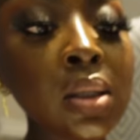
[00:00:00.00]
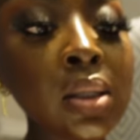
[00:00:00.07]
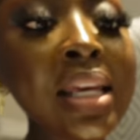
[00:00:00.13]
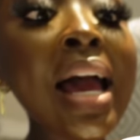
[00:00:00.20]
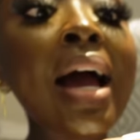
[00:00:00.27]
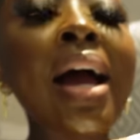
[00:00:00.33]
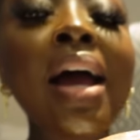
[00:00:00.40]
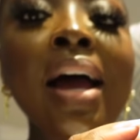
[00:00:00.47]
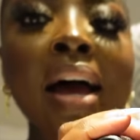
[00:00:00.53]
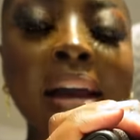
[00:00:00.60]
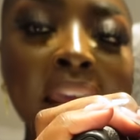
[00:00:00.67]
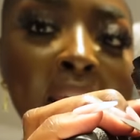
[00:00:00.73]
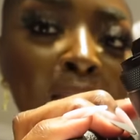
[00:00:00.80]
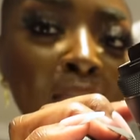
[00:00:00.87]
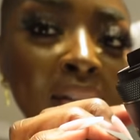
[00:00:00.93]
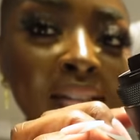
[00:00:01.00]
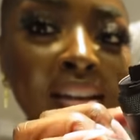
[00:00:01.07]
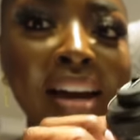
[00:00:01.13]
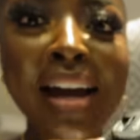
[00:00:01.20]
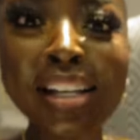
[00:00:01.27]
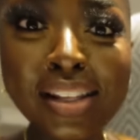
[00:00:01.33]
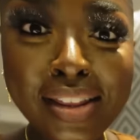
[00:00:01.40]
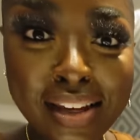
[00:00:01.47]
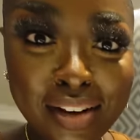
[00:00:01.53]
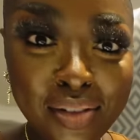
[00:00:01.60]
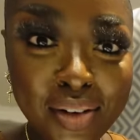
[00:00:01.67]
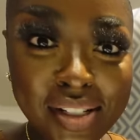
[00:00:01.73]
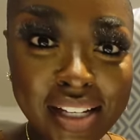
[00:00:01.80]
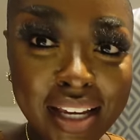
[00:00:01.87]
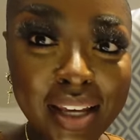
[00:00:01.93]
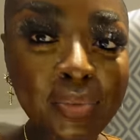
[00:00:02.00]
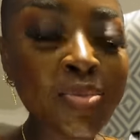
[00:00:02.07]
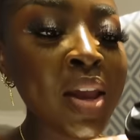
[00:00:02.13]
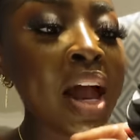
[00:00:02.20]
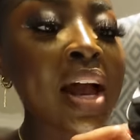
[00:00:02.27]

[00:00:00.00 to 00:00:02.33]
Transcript: Yeah, I keep this, I had to think for a second.